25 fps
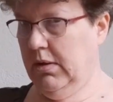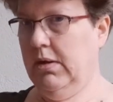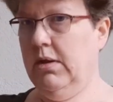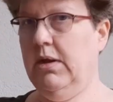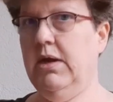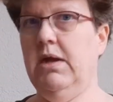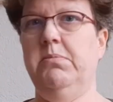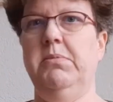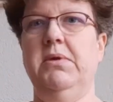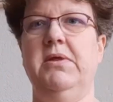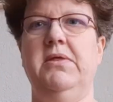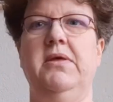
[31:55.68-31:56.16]

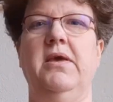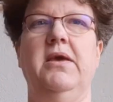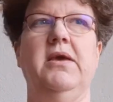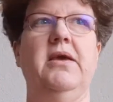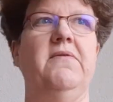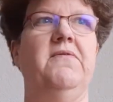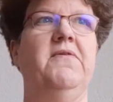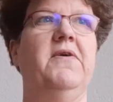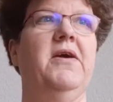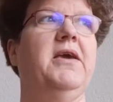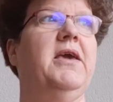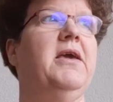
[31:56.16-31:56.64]
Let me think
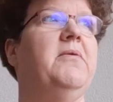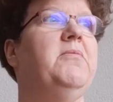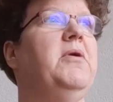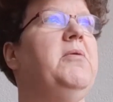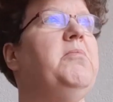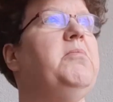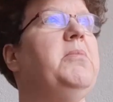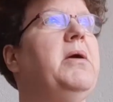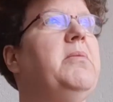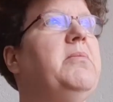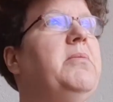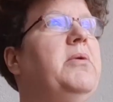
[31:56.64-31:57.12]
if I can
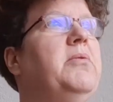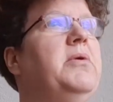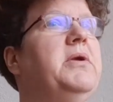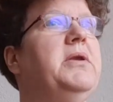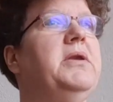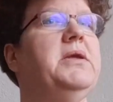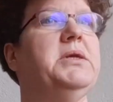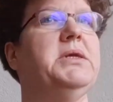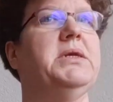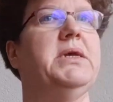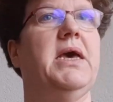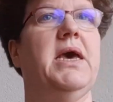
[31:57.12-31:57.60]
remember
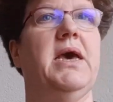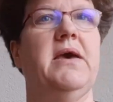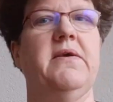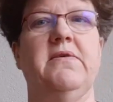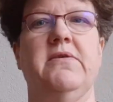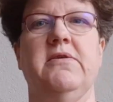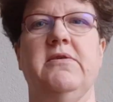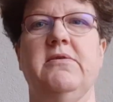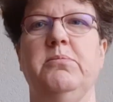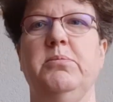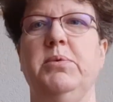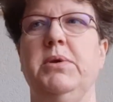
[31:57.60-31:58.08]
what this
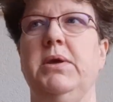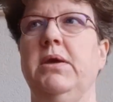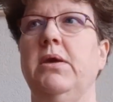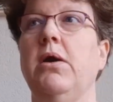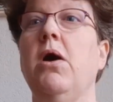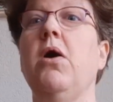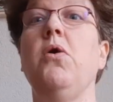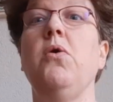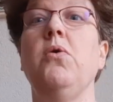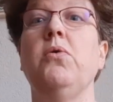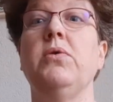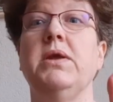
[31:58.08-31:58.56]
has to be.
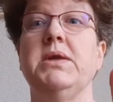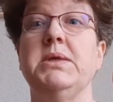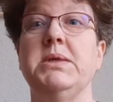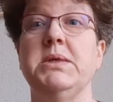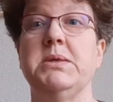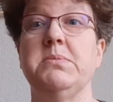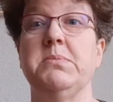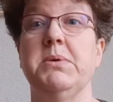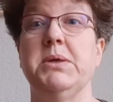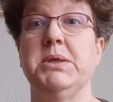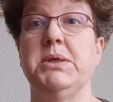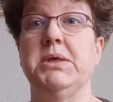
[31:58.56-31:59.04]
Oh, this
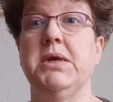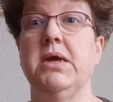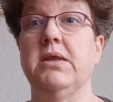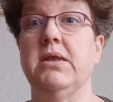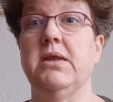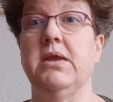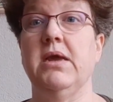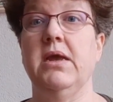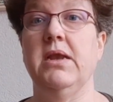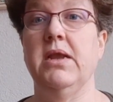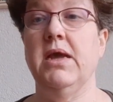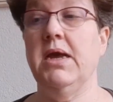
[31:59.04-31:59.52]
is my
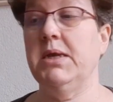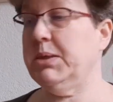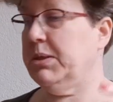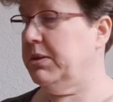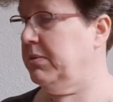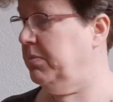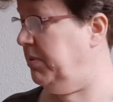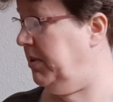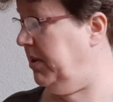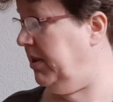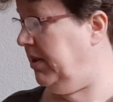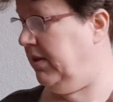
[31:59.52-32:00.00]
chatelaine, has
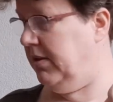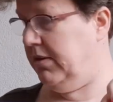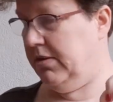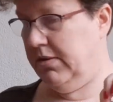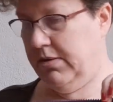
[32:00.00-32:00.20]
to be.